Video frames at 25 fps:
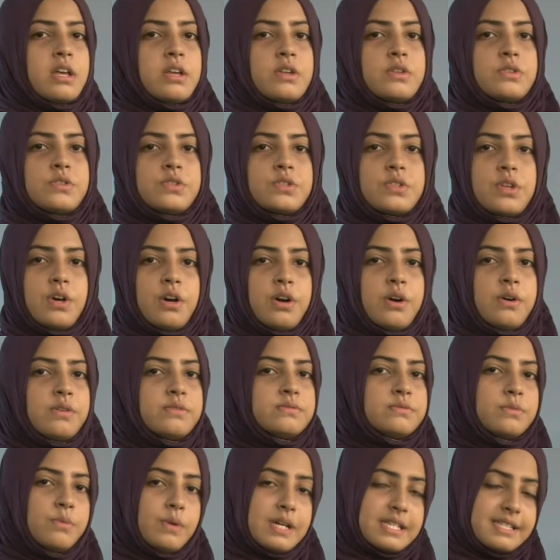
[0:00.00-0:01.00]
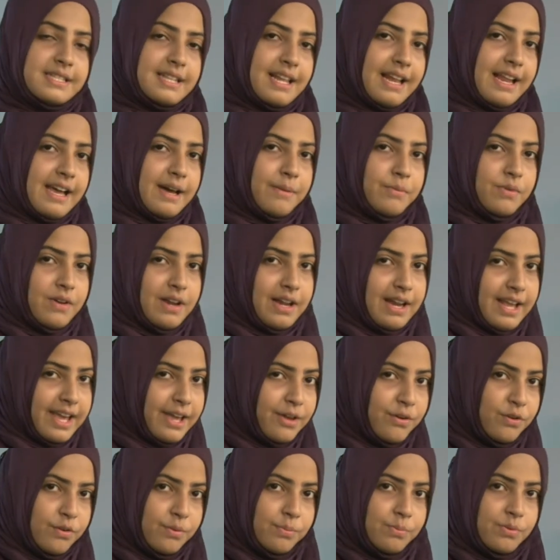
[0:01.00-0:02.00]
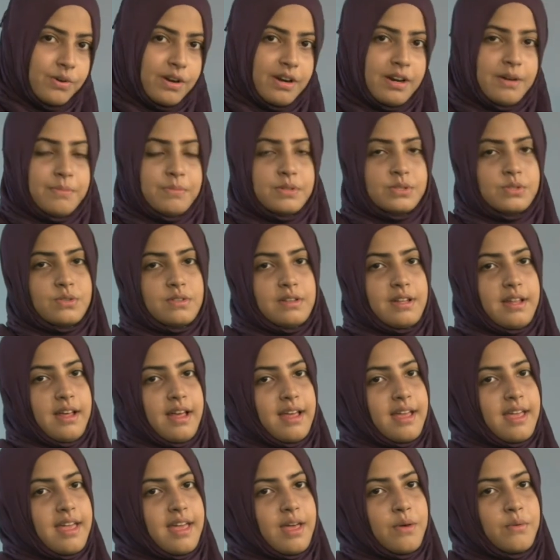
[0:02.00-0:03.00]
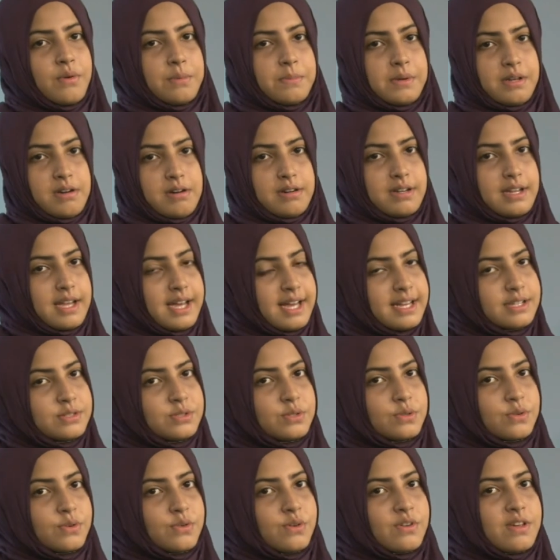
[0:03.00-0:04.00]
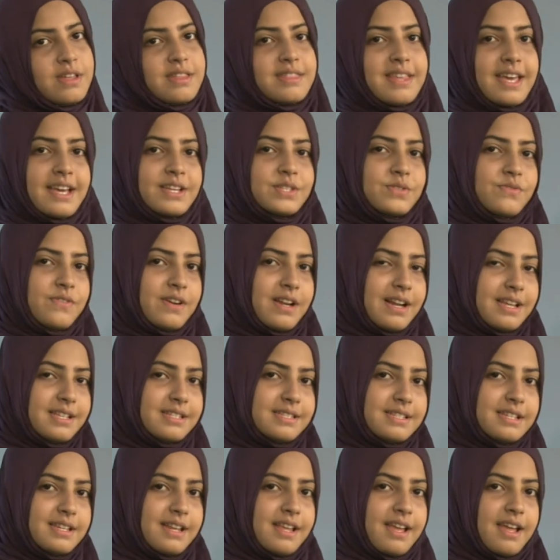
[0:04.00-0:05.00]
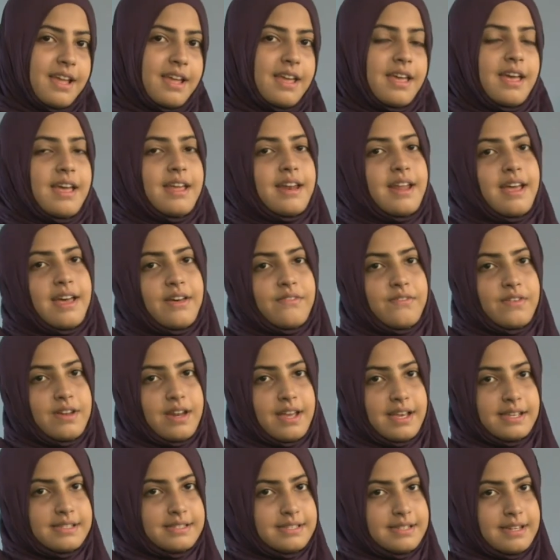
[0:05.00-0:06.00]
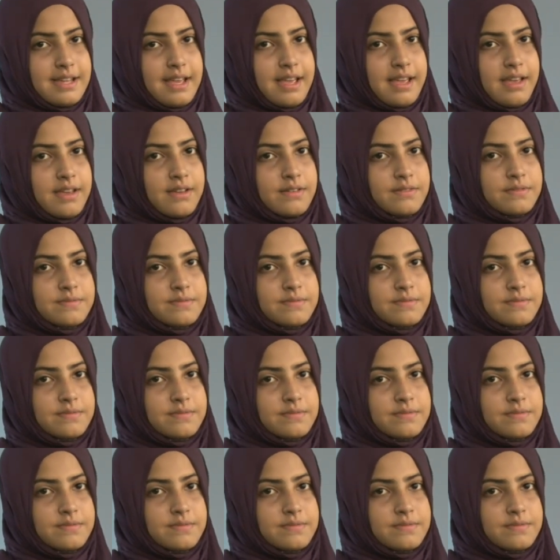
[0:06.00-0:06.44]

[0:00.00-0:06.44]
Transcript: So wassalamu alaikum wa rahmatullahi wa barakatuh. Thanks for listening and have a nice day.